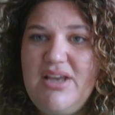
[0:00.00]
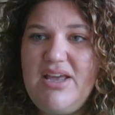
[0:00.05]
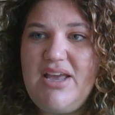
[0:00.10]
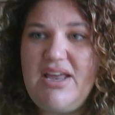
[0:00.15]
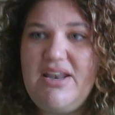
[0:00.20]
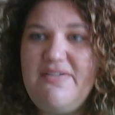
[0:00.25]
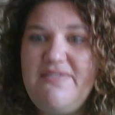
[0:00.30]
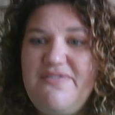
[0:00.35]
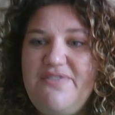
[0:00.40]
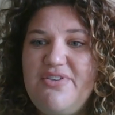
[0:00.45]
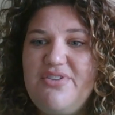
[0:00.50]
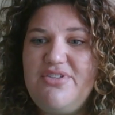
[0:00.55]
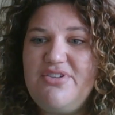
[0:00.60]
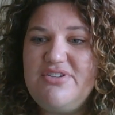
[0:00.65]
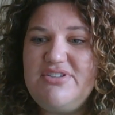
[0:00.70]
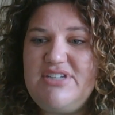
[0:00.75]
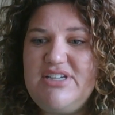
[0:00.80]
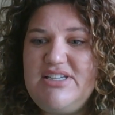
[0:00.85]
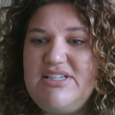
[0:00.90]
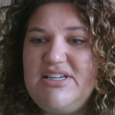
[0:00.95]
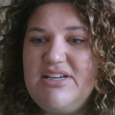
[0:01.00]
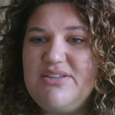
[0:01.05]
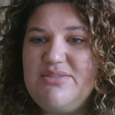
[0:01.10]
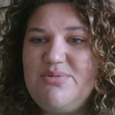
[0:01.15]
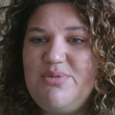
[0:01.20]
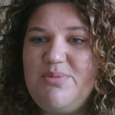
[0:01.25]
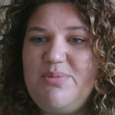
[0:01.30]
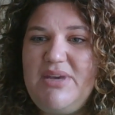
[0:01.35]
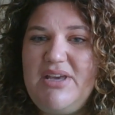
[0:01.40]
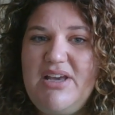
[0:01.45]
and further details
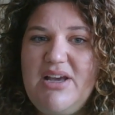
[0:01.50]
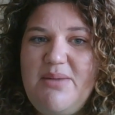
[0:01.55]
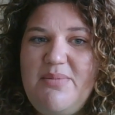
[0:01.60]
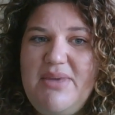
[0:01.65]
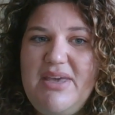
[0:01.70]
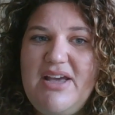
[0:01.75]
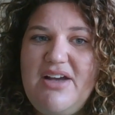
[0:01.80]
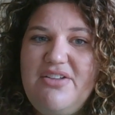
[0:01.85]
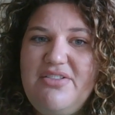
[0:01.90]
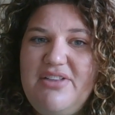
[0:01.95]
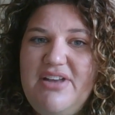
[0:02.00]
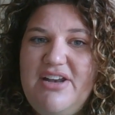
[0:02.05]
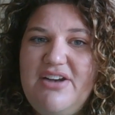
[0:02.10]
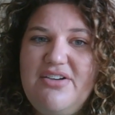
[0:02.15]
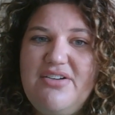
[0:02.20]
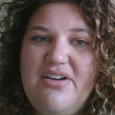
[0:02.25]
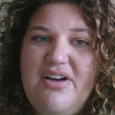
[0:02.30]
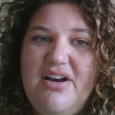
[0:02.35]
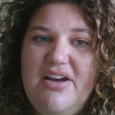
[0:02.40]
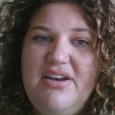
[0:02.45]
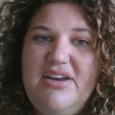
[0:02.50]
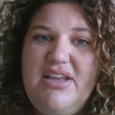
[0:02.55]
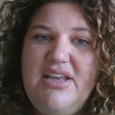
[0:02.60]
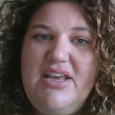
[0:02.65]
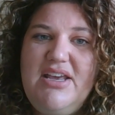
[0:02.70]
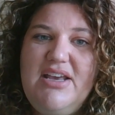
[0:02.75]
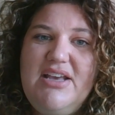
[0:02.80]
will be coming out later on,